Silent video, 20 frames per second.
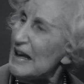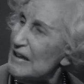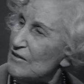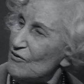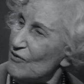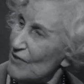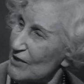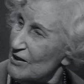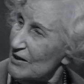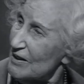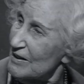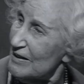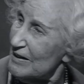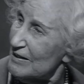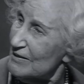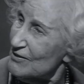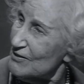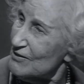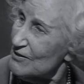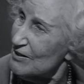
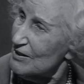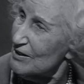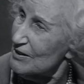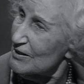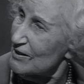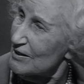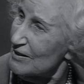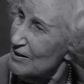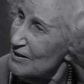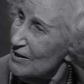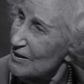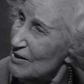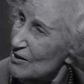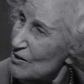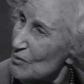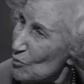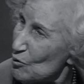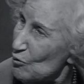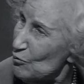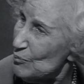advertised
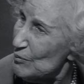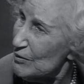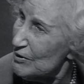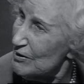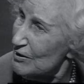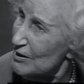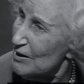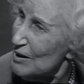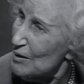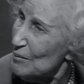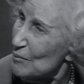the movement.